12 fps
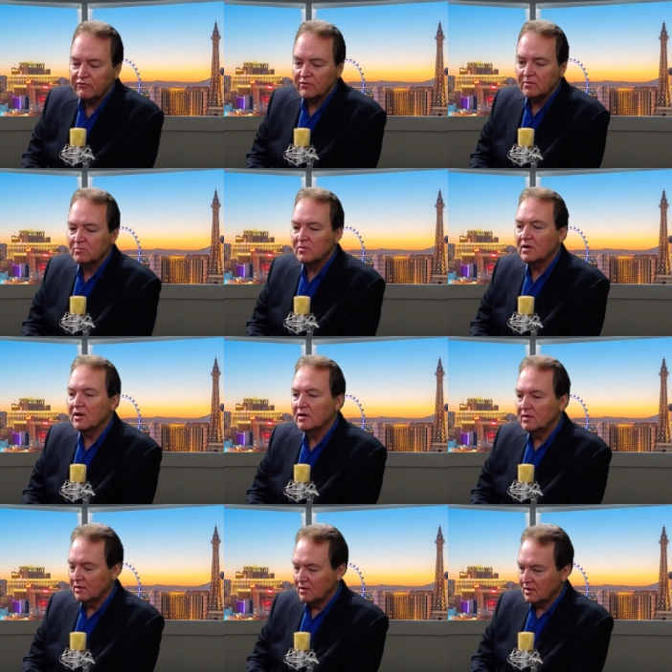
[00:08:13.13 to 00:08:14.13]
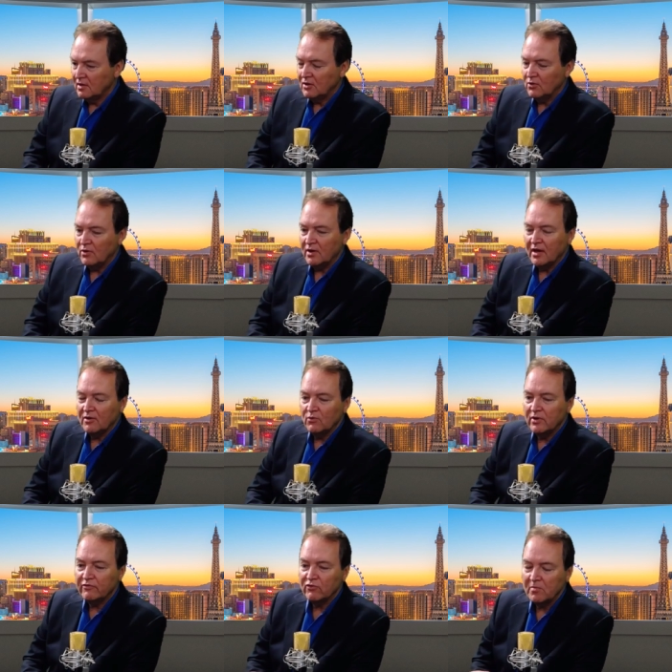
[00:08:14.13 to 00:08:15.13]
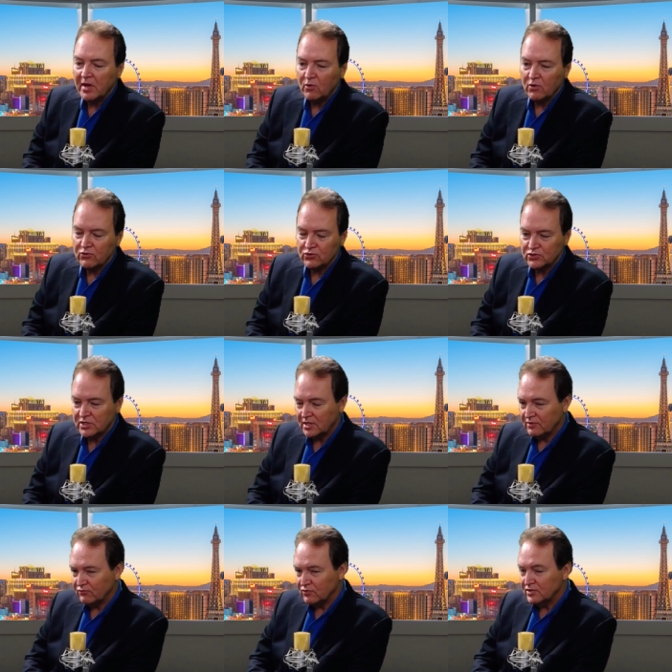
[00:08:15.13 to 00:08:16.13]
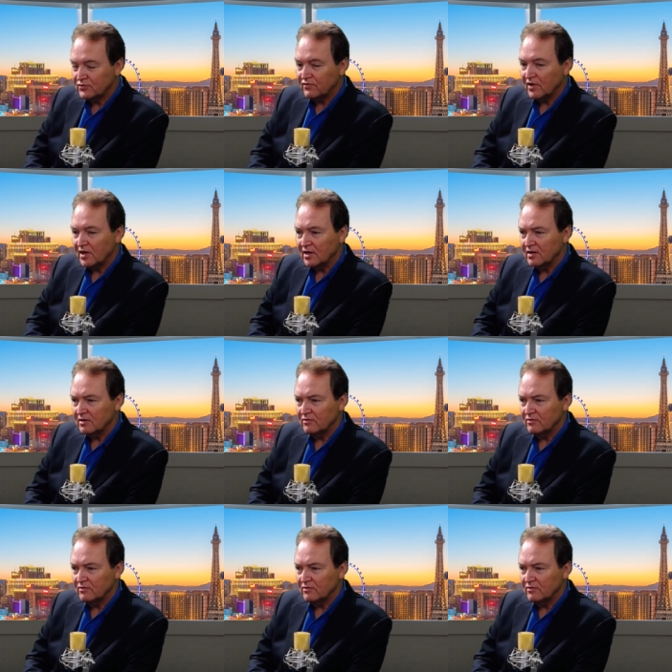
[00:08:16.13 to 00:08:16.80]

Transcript: from whatever Mayweather's getting for this fight.